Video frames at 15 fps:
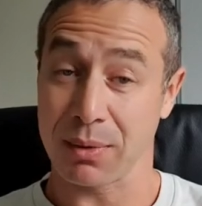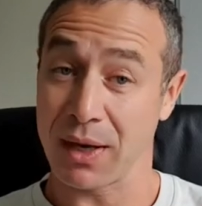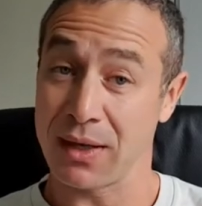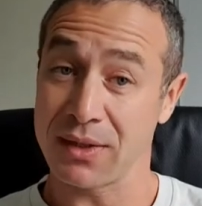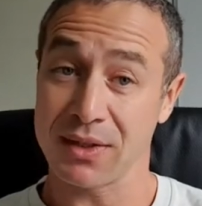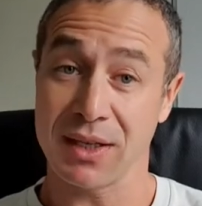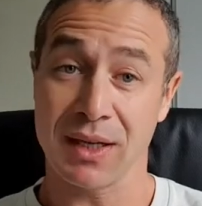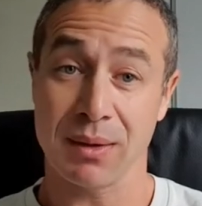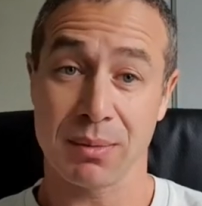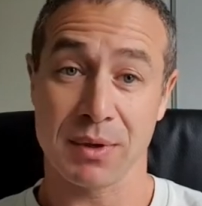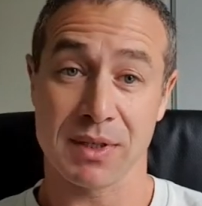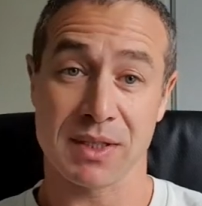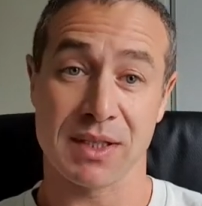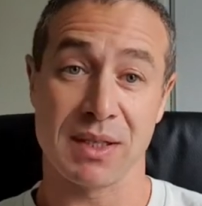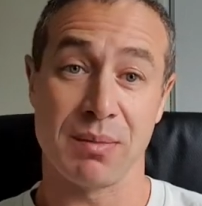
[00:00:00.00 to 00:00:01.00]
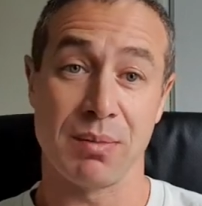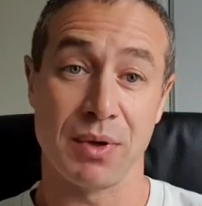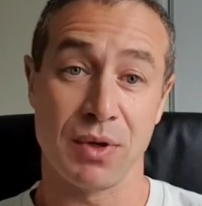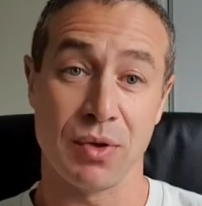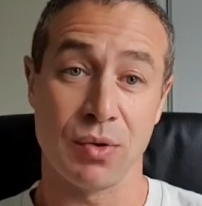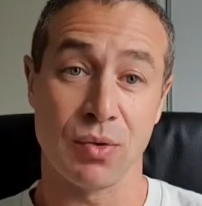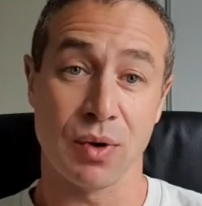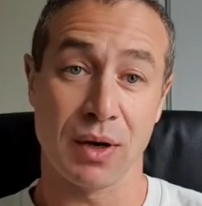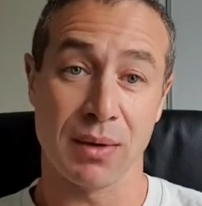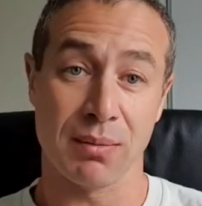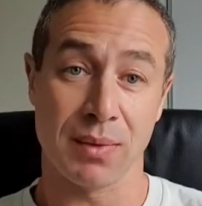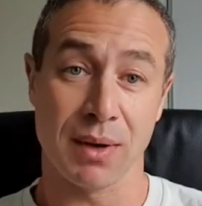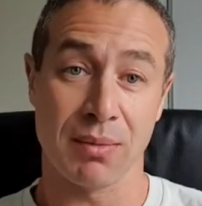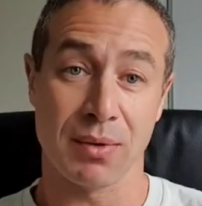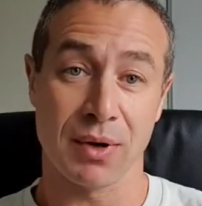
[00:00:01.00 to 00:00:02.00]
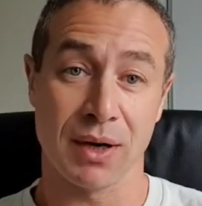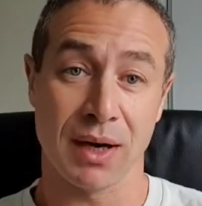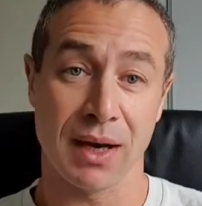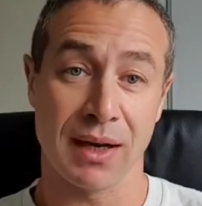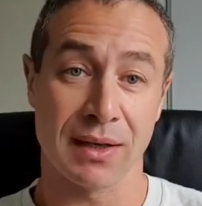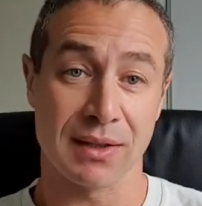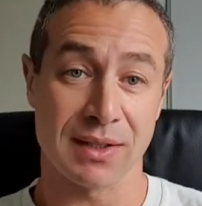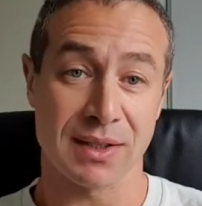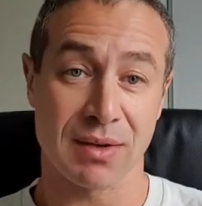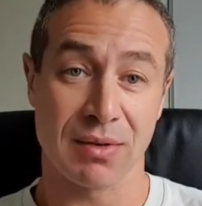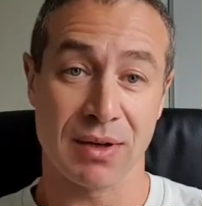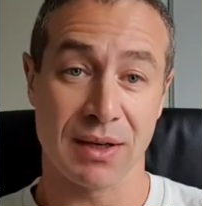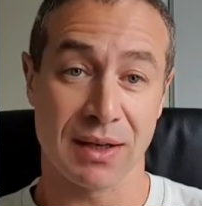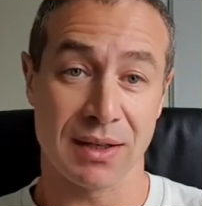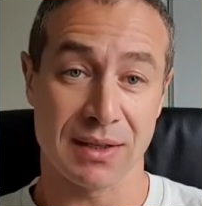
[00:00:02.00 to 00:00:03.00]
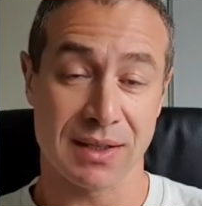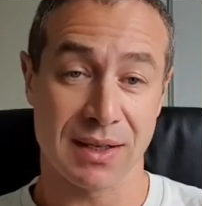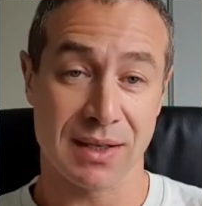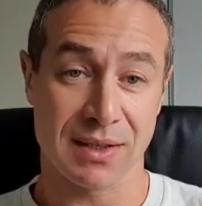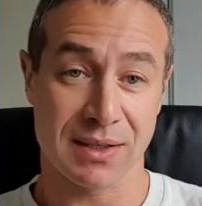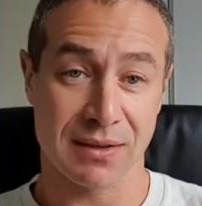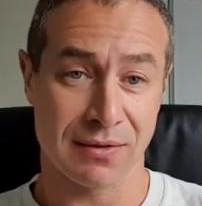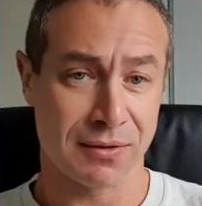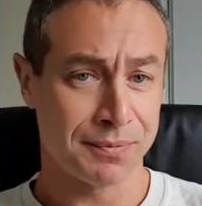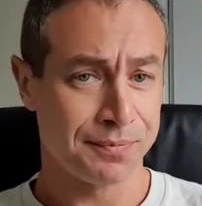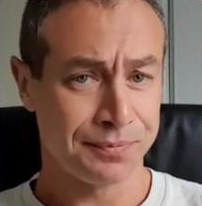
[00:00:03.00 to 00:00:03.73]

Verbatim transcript: and setup is CPU and memory and screen intensive,